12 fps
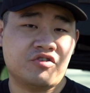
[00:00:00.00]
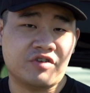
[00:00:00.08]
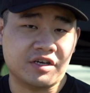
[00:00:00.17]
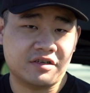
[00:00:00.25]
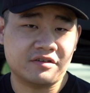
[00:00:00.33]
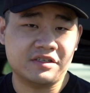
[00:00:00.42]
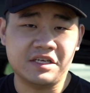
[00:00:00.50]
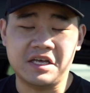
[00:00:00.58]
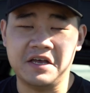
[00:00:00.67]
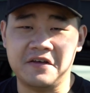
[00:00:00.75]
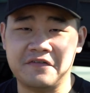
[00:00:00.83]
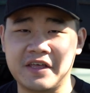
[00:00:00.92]
trick
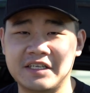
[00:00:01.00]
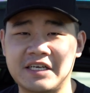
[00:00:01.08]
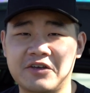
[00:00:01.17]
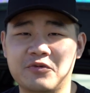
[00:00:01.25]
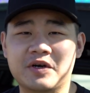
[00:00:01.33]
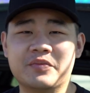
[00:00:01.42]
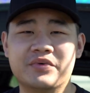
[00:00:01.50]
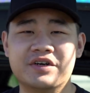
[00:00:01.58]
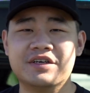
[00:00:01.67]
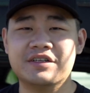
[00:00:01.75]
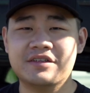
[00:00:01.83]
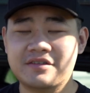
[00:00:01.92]
if that's how you want to
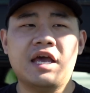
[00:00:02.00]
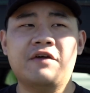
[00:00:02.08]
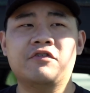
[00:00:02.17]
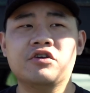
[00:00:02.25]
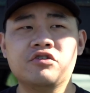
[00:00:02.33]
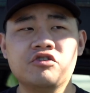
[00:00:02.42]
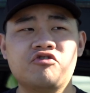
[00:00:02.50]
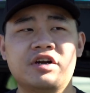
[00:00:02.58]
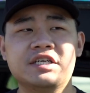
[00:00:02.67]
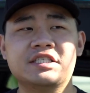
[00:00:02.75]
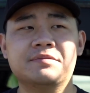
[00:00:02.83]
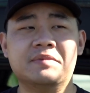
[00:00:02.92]
put it. And for
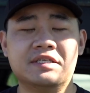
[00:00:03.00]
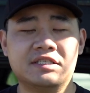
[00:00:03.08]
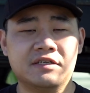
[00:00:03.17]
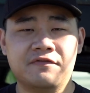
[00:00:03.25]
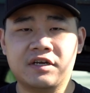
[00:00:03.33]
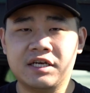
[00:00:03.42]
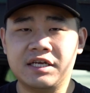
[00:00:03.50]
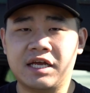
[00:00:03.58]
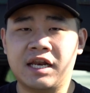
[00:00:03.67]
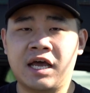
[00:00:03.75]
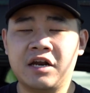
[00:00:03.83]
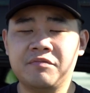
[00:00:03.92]
Unitronic specifically,
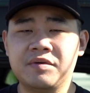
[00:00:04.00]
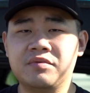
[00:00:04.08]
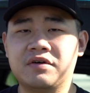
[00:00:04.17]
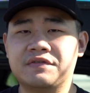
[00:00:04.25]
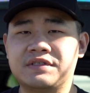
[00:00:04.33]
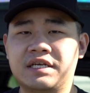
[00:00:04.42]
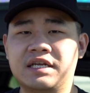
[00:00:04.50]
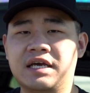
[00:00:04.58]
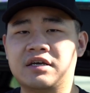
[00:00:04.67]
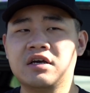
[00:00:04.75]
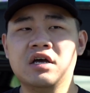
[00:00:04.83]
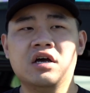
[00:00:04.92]
a lot of people have said
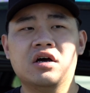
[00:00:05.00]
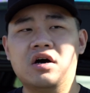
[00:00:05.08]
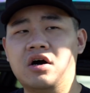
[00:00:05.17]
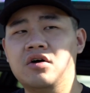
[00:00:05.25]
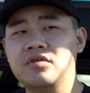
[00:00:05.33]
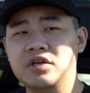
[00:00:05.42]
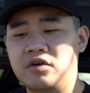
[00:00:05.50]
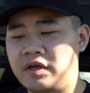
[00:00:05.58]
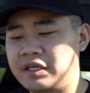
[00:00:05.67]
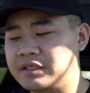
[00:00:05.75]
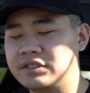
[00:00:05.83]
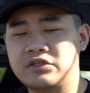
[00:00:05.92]
like, oh, you know,
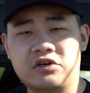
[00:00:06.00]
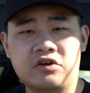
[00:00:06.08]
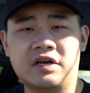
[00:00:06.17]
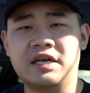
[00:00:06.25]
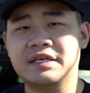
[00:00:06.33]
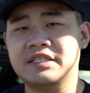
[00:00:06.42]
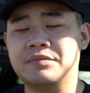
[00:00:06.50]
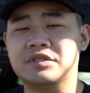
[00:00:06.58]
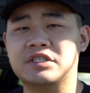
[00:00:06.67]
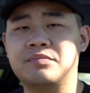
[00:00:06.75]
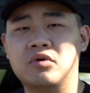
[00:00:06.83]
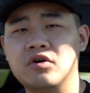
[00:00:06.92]
it doesn't turn on unless I'm
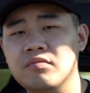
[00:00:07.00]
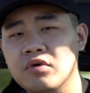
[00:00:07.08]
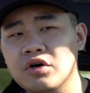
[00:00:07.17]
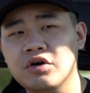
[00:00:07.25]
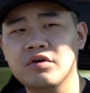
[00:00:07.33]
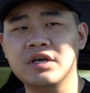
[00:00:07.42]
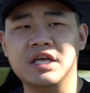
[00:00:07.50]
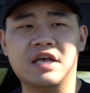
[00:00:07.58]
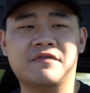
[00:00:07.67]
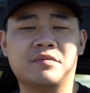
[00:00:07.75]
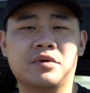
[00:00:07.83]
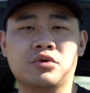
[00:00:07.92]
in sport mode.
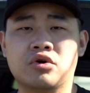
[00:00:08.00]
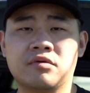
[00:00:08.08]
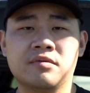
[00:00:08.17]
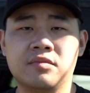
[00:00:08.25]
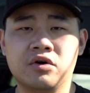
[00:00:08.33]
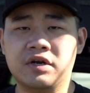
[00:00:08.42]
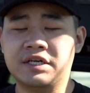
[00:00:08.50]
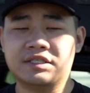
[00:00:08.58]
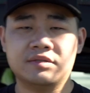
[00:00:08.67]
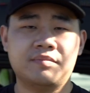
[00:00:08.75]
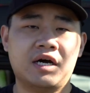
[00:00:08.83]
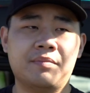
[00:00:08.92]
If I'm in normal mode, it
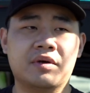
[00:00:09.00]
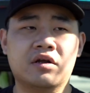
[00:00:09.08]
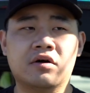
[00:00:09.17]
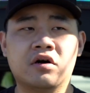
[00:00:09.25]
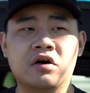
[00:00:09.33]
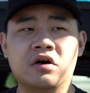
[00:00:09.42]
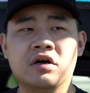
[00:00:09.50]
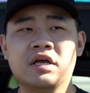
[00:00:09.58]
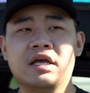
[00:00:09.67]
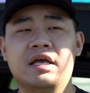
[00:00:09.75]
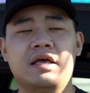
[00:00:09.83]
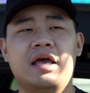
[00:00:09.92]
doesn't pop at all.
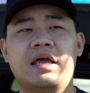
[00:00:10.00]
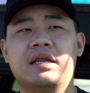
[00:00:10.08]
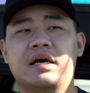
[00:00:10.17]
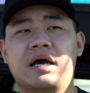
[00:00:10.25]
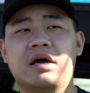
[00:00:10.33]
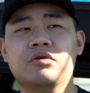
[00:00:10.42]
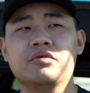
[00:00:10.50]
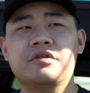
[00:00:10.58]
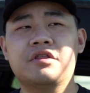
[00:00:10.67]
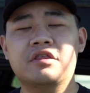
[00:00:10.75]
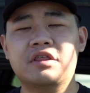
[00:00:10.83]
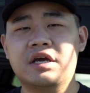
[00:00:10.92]
And I don't
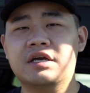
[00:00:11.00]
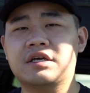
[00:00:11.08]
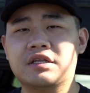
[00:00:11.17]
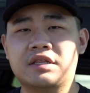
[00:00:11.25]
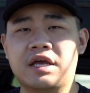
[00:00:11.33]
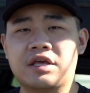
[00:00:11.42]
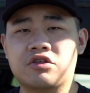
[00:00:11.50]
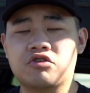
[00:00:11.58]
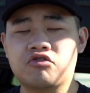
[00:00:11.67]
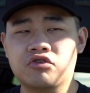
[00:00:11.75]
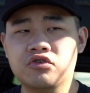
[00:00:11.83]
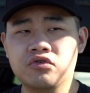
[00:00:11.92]
think that's
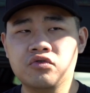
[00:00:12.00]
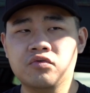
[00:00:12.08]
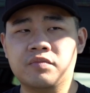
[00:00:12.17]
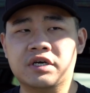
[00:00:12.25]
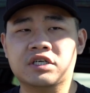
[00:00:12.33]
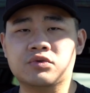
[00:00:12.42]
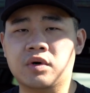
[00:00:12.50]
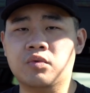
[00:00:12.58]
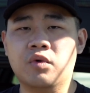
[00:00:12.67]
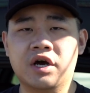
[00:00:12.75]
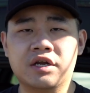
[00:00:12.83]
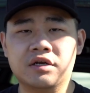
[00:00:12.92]
true because, well,
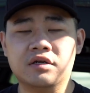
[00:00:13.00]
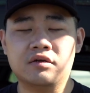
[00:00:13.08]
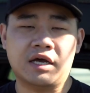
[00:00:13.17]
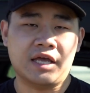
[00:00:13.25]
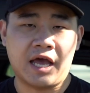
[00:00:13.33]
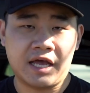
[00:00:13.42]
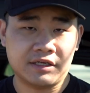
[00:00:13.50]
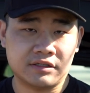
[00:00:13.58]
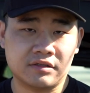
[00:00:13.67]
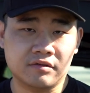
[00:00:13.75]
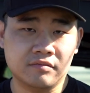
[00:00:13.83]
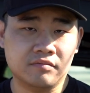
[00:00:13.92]
one, I
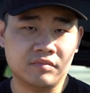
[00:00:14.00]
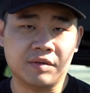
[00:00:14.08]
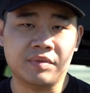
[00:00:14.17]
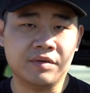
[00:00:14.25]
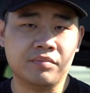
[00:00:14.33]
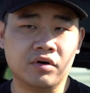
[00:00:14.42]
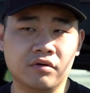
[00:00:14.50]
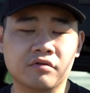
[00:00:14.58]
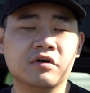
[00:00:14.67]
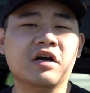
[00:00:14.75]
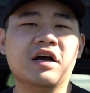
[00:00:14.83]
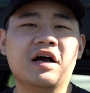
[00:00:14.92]
asked the people,
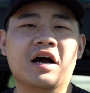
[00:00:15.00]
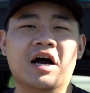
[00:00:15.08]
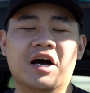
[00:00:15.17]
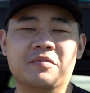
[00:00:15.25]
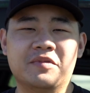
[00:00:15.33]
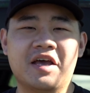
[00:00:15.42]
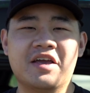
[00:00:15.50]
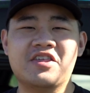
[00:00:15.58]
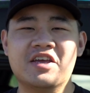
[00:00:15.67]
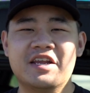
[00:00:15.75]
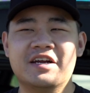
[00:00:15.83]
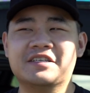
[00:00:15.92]
the
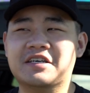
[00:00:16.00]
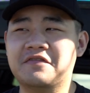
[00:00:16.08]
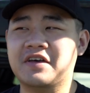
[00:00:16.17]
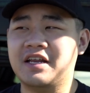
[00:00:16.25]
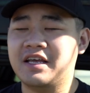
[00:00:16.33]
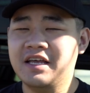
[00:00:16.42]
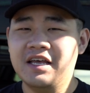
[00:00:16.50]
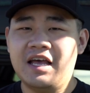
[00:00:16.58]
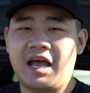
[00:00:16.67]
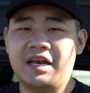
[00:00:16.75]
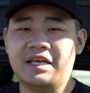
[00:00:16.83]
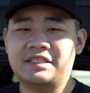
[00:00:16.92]
engineers of it,
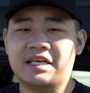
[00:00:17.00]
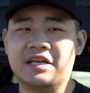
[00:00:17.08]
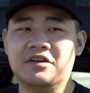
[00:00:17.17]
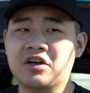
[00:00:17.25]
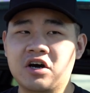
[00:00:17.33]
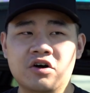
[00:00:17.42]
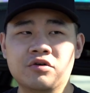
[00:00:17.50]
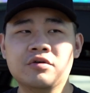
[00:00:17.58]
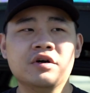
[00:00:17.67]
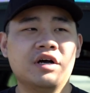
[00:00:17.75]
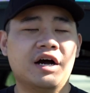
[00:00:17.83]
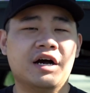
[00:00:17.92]
and they said no,
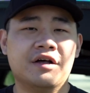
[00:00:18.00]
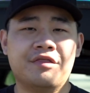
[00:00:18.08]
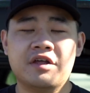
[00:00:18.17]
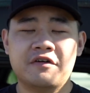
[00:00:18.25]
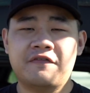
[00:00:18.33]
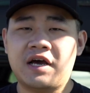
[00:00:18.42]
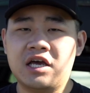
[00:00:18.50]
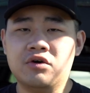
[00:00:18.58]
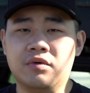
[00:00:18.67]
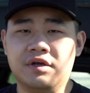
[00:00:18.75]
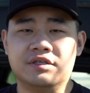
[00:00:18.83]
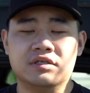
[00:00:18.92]
their
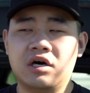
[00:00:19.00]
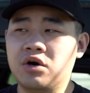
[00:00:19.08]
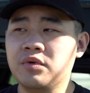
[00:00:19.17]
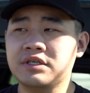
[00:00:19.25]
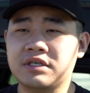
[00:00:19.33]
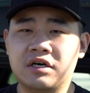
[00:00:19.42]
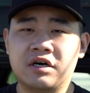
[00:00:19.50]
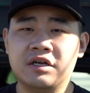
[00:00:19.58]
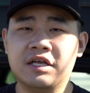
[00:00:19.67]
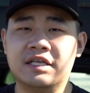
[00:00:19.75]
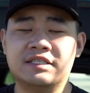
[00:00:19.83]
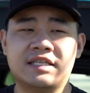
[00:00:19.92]
file is always
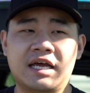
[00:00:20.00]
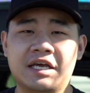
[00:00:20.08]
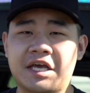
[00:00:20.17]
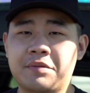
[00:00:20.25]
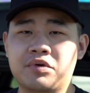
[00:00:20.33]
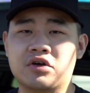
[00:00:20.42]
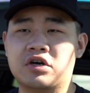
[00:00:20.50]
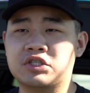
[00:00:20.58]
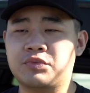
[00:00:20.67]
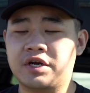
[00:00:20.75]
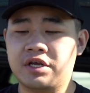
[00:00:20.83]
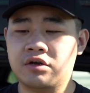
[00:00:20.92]
on. It's not like APRs
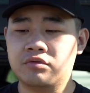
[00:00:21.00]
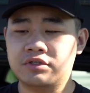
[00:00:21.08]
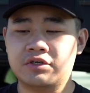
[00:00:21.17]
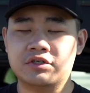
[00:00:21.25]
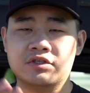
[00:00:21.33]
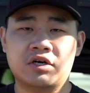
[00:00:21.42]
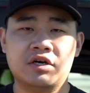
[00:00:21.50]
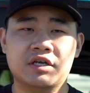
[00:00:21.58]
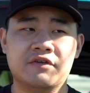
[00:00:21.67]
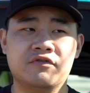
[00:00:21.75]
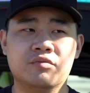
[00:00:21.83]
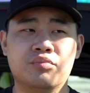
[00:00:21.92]
where it only turns on
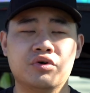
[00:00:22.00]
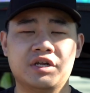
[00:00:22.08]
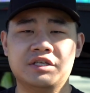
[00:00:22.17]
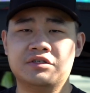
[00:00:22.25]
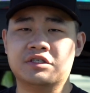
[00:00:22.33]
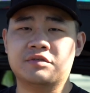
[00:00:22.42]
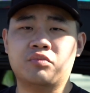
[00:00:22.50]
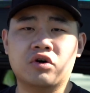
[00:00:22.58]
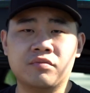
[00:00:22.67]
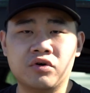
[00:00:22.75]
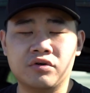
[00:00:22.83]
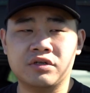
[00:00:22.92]
if you put it into
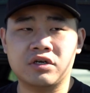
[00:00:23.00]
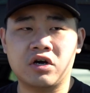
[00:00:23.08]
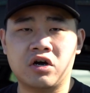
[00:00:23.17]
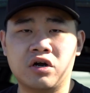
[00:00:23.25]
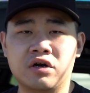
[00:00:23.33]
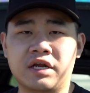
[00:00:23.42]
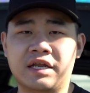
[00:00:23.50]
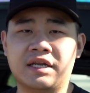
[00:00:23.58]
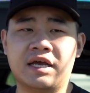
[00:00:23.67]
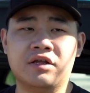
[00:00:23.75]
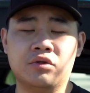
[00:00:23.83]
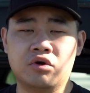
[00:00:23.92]
sport mode in the car and
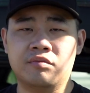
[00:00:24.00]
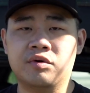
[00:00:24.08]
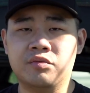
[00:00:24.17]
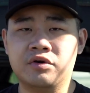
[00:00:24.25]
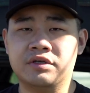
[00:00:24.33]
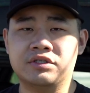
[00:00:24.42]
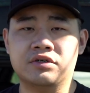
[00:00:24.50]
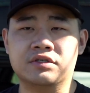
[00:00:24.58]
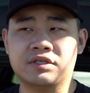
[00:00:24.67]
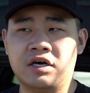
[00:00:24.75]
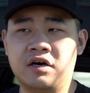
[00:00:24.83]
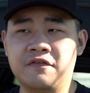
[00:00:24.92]
that in normal mode it
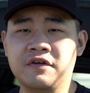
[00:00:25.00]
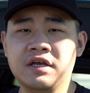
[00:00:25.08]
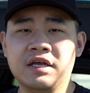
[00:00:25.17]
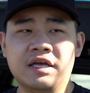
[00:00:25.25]
turns off.